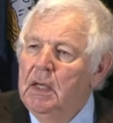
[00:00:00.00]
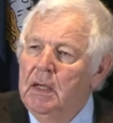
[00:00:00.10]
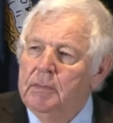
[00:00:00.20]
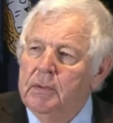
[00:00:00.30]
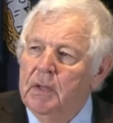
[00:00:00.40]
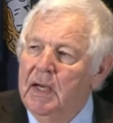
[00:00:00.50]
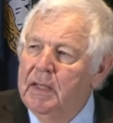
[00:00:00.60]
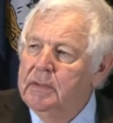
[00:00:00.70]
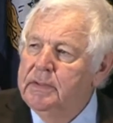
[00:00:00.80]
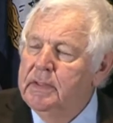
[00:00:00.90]
we were
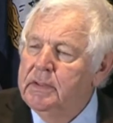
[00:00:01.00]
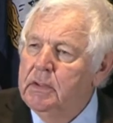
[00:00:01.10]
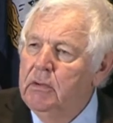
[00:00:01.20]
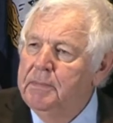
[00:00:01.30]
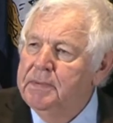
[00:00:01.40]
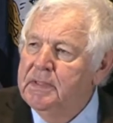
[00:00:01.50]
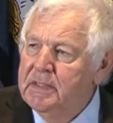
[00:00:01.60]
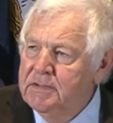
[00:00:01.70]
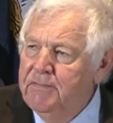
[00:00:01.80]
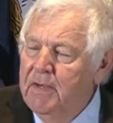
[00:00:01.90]
honored to go up and
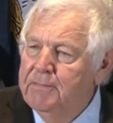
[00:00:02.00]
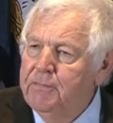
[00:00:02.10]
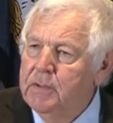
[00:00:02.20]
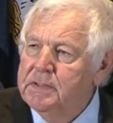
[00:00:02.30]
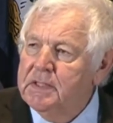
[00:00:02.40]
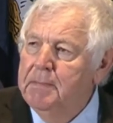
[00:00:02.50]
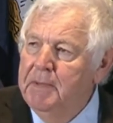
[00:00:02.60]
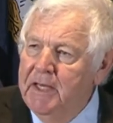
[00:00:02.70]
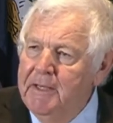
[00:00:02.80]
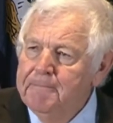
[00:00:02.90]
testify before his
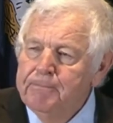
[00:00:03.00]
committee.